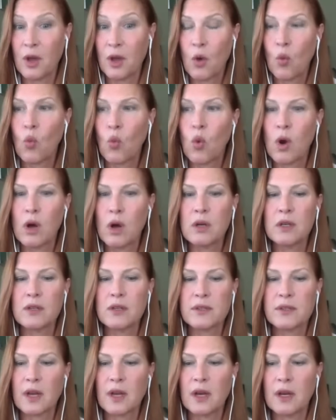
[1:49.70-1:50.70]

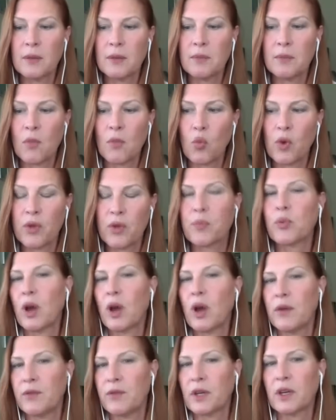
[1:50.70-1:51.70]
was um, with
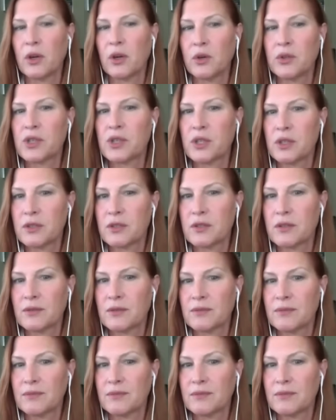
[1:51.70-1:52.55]
private coaches.